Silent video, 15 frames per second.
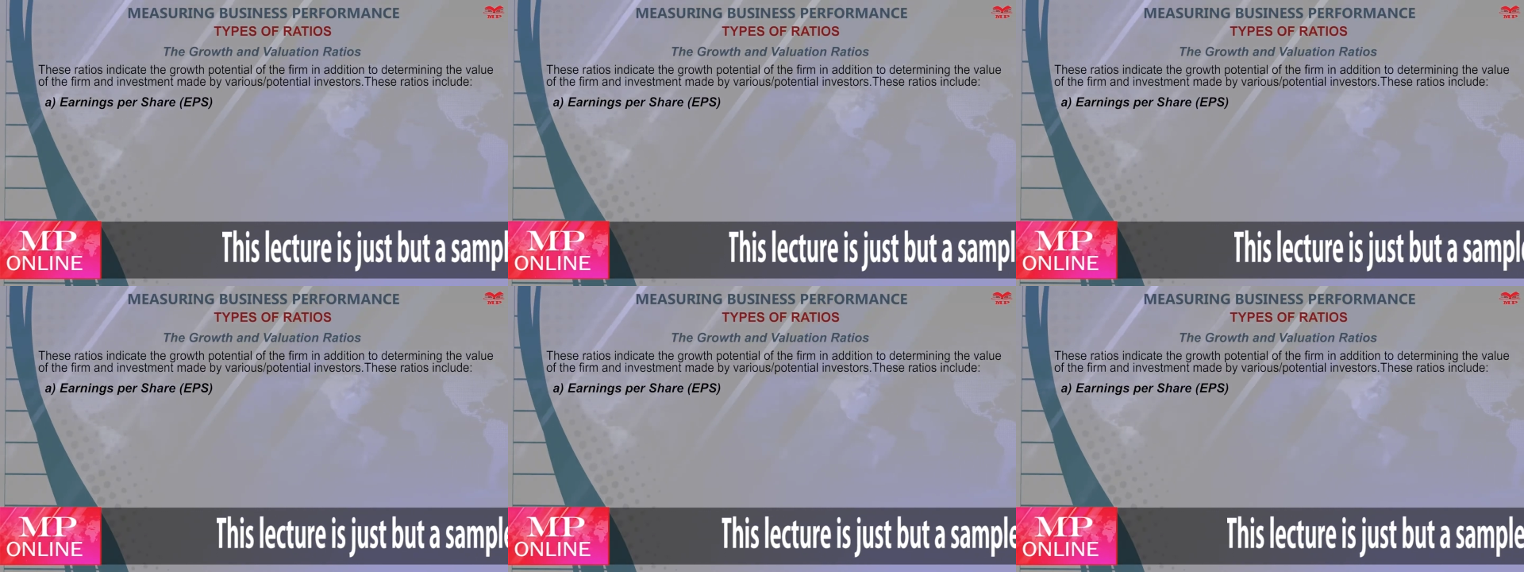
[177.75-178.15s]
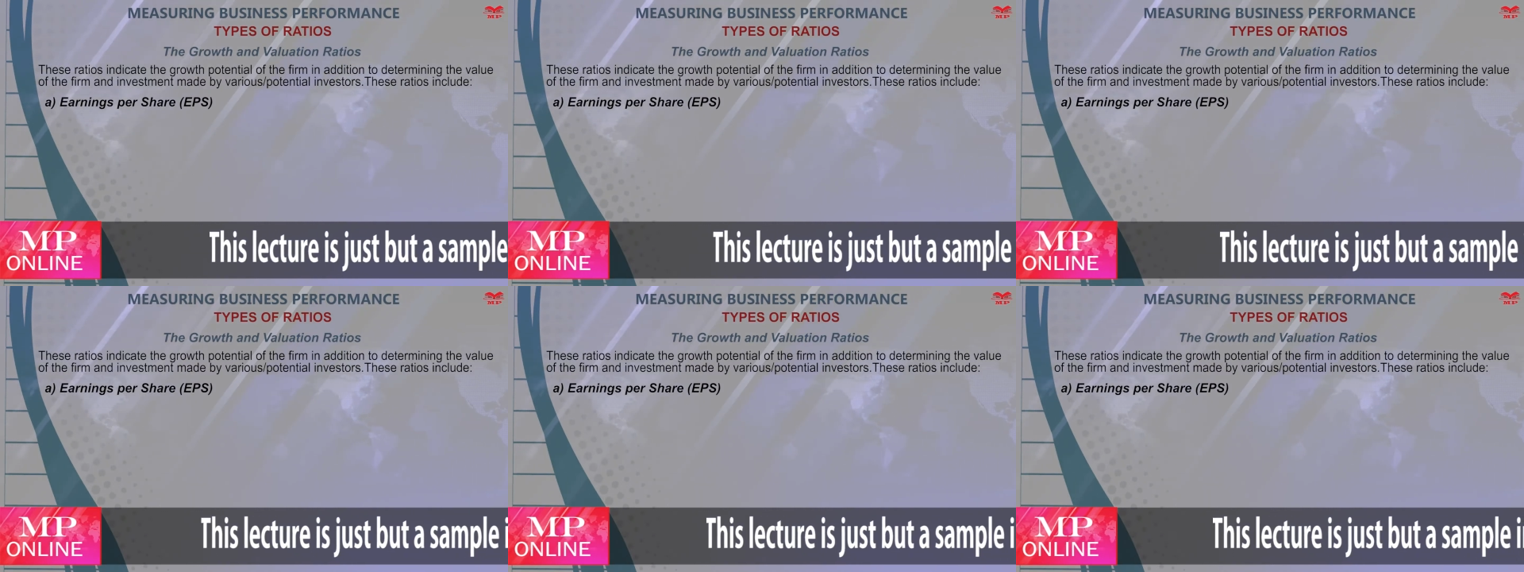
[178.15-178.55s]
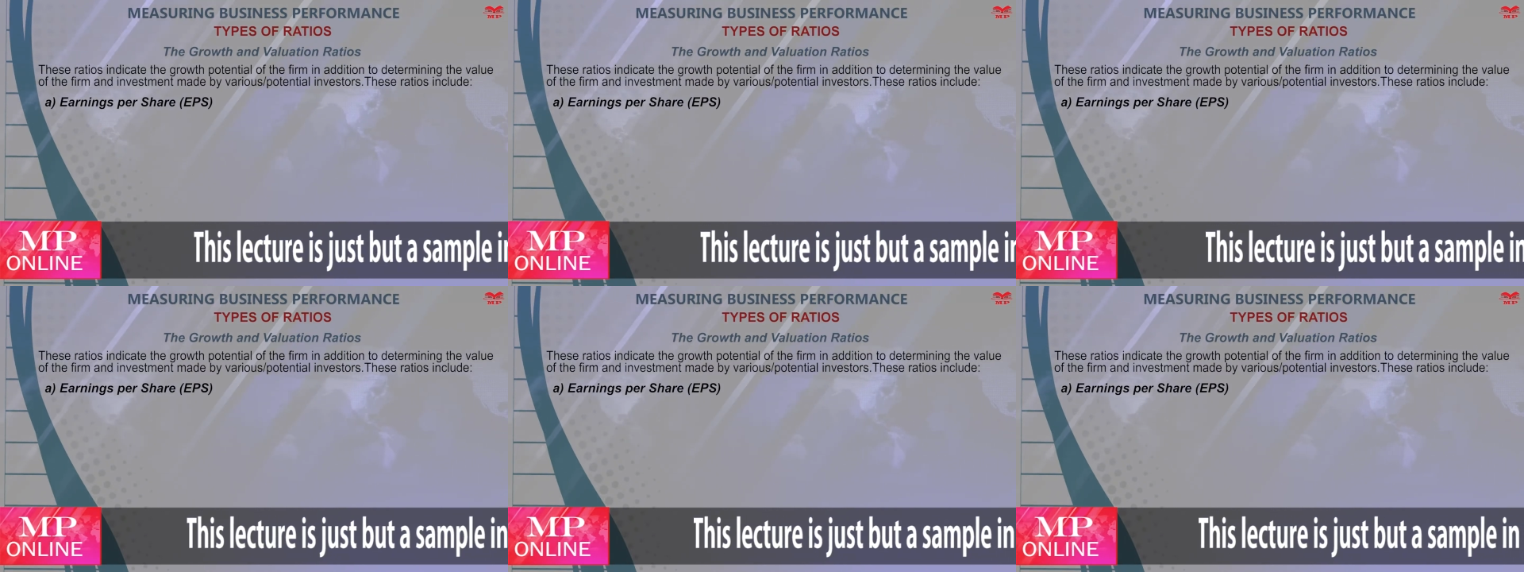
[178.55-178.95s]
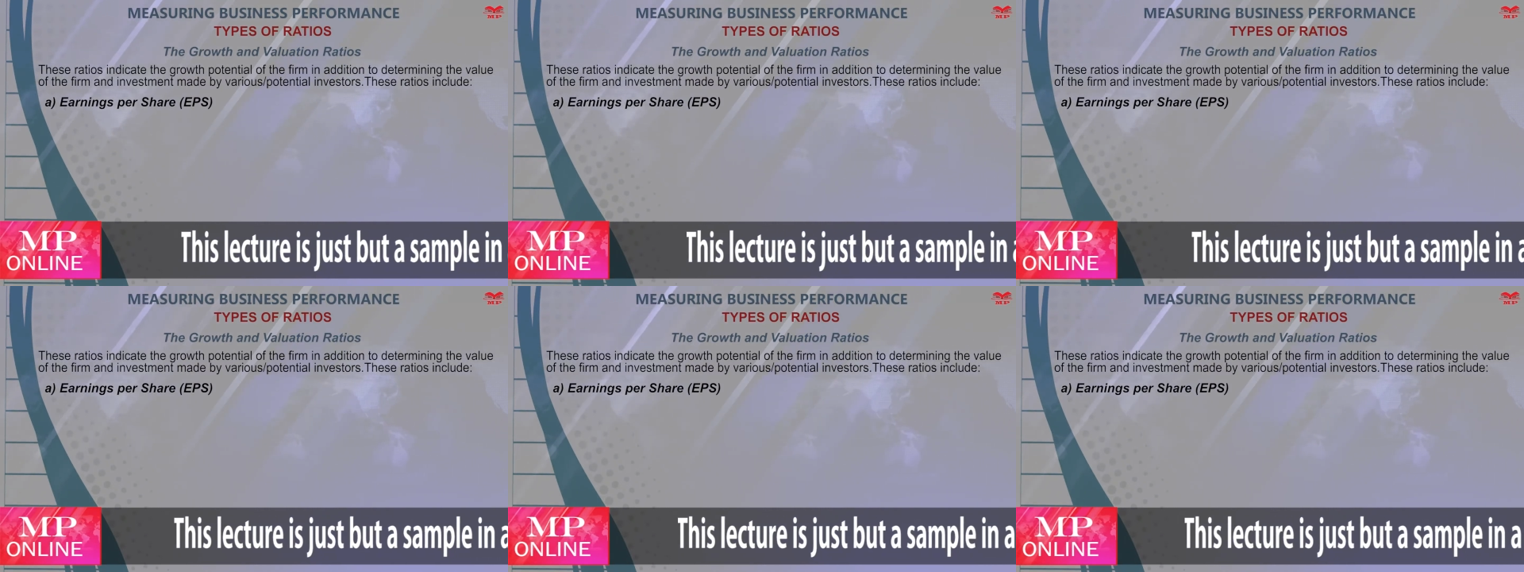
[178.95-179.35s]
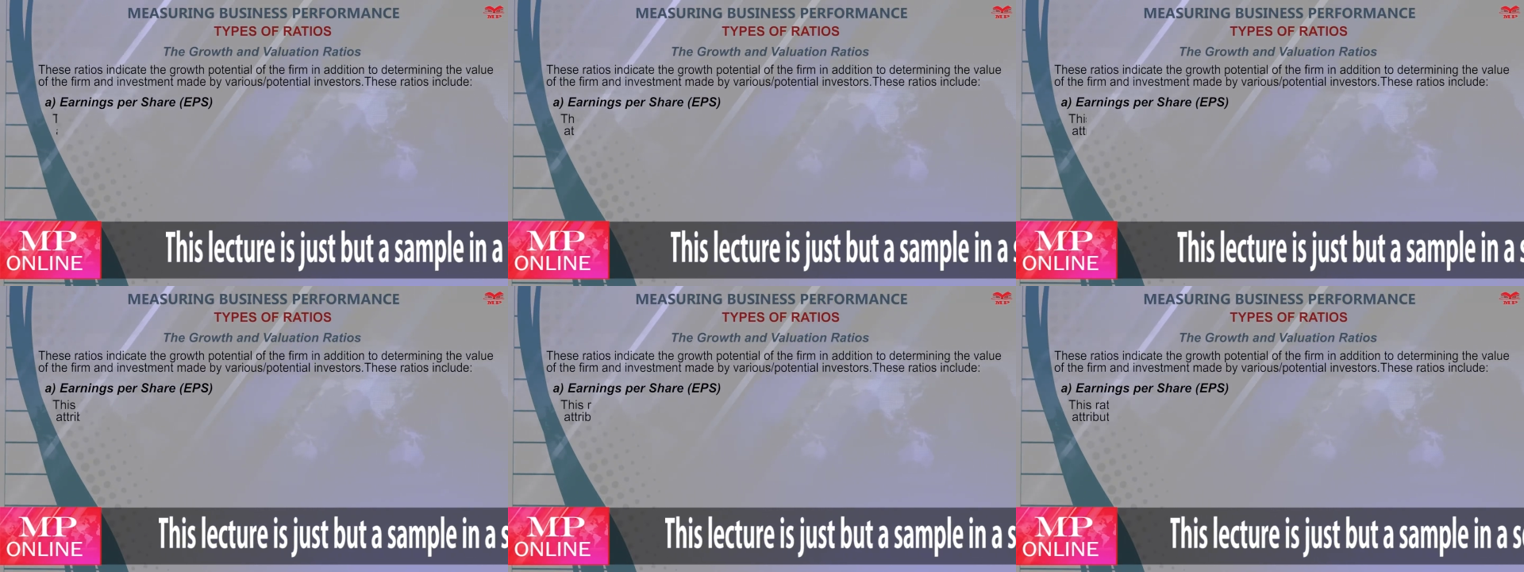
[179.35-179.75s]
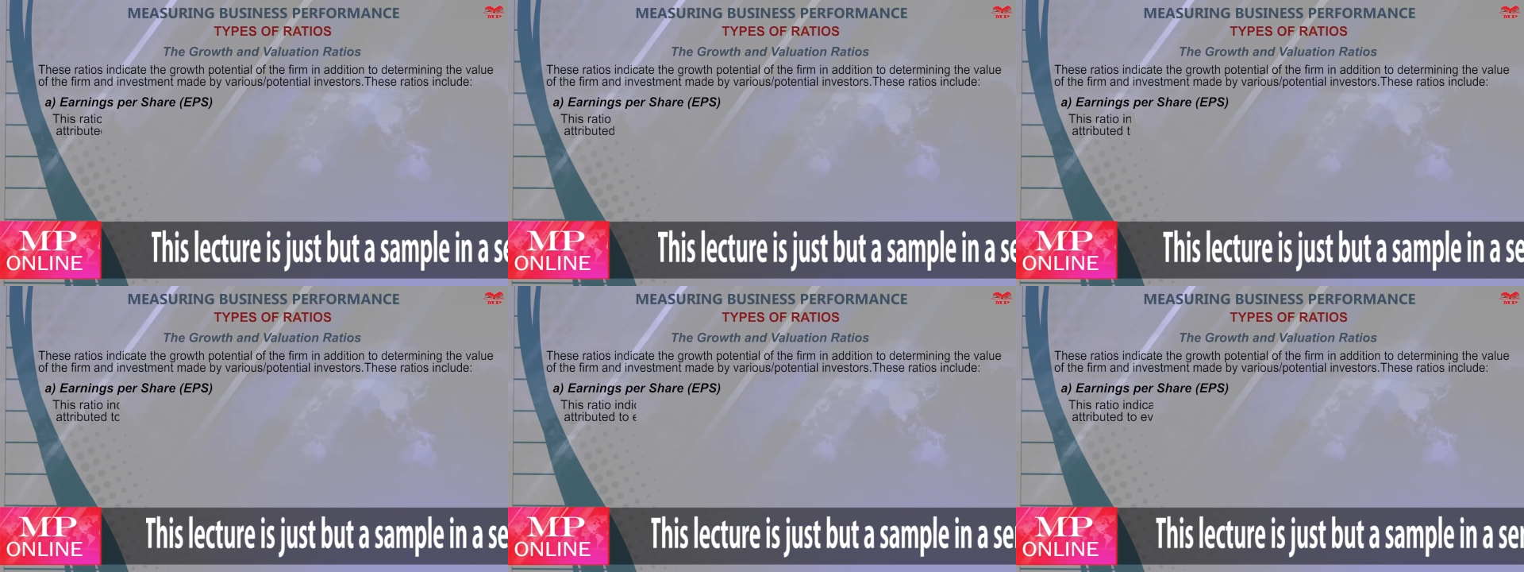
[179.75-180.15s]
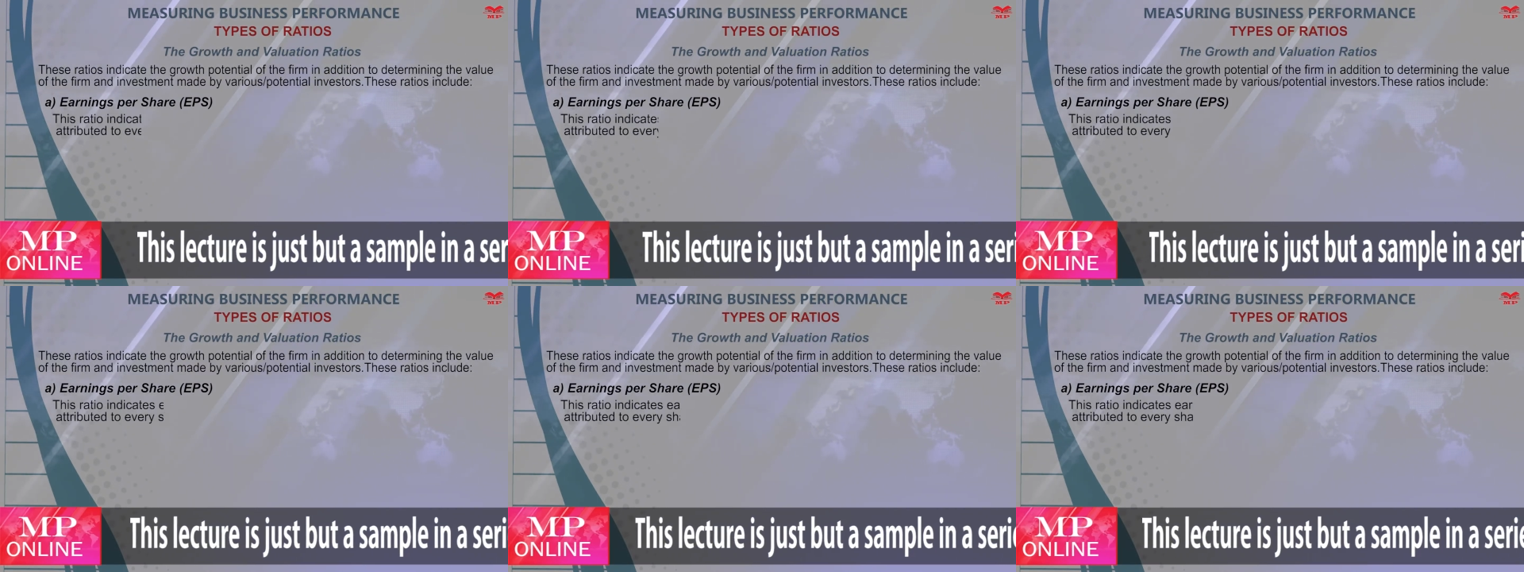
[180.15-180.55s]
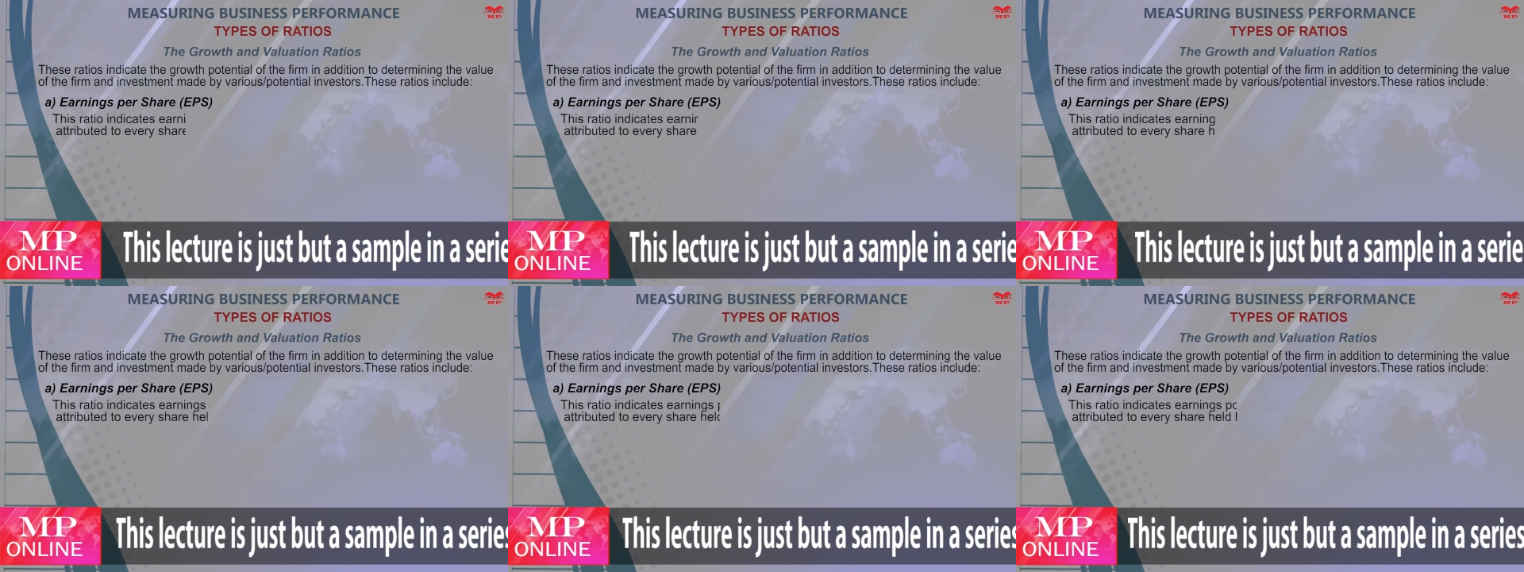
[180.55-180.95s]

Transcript: Nobody's mouth can be seen.